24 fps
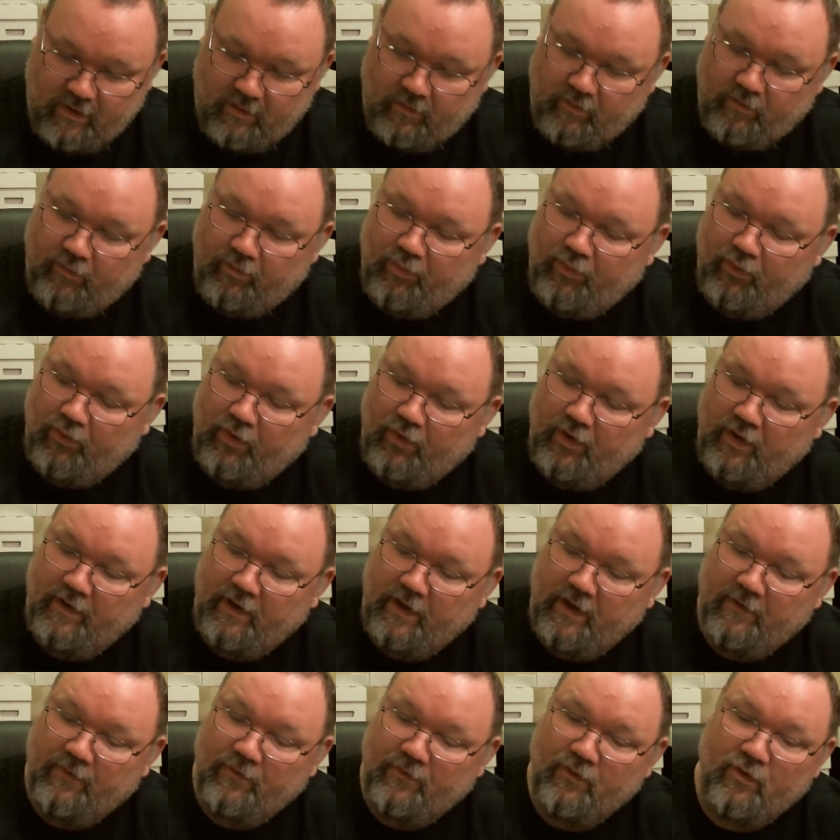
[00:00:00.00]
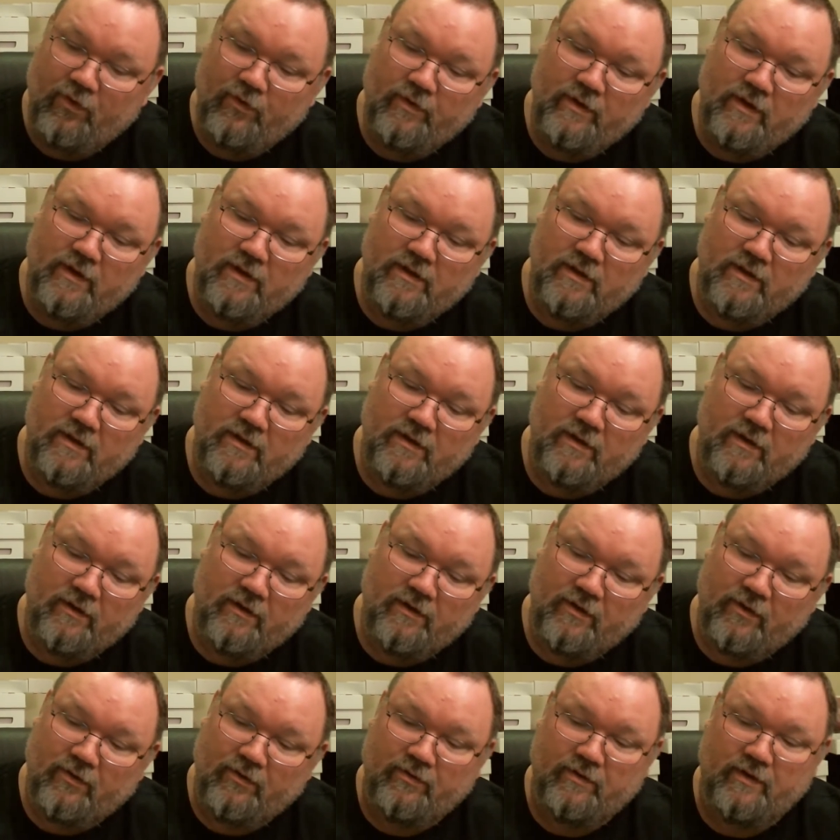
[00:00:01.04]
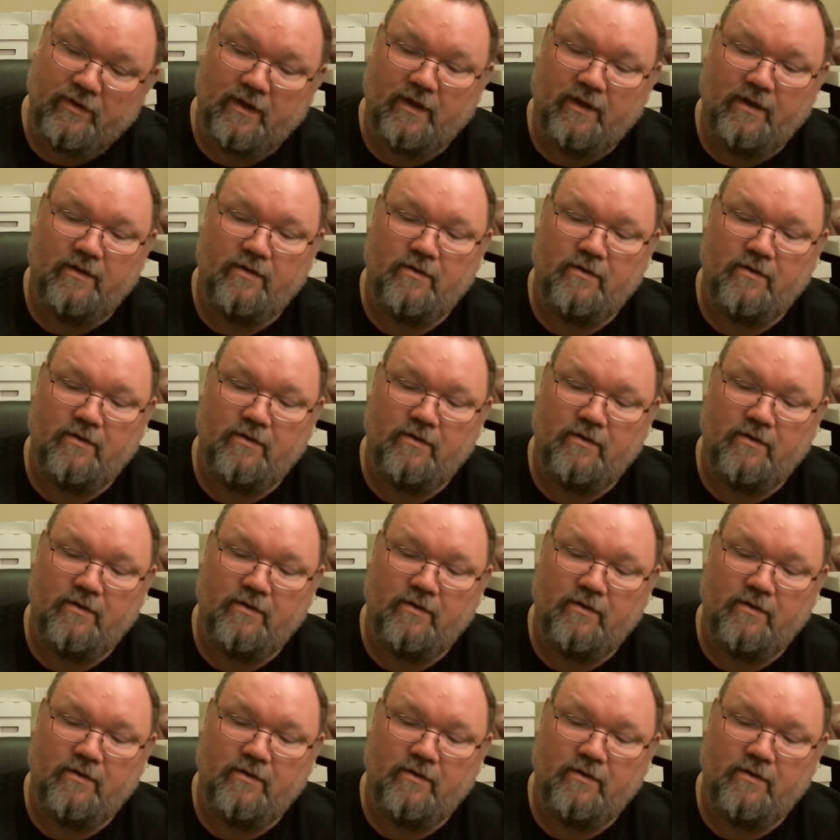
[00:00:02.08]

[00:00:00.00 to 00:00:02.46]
Boy, they throw these in there, don't they?